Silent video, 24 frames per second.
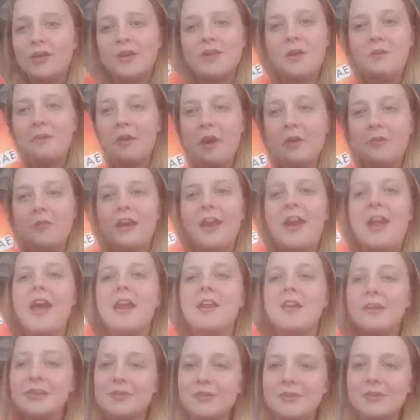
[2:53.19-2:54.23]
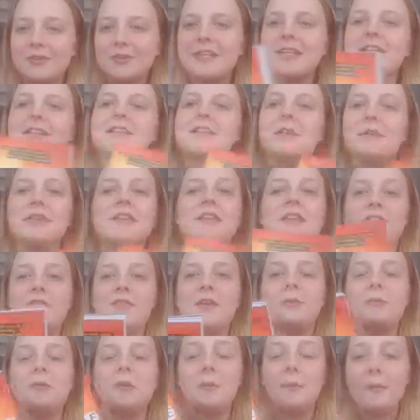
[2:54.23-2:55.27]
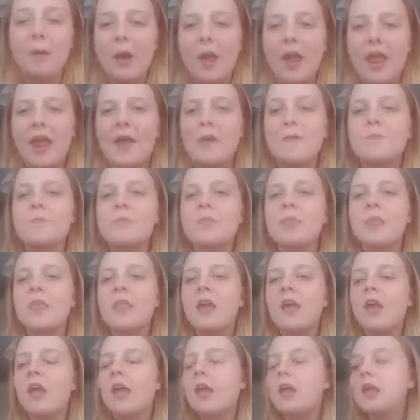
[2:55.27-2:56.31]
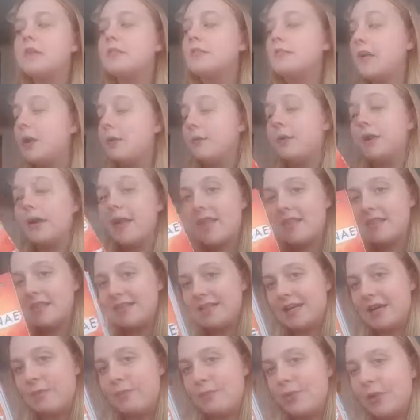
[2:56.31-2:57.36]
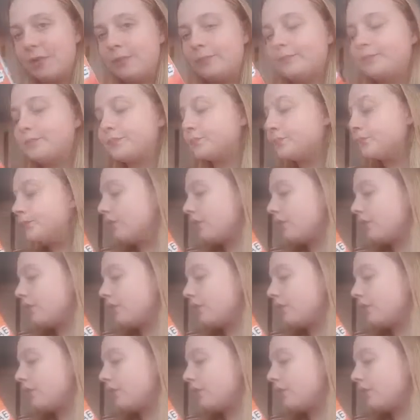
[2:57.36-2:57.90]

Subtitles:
don't own it, and I enjoyed it, so I definitely want to buy it. So yeah, I want to get the second one.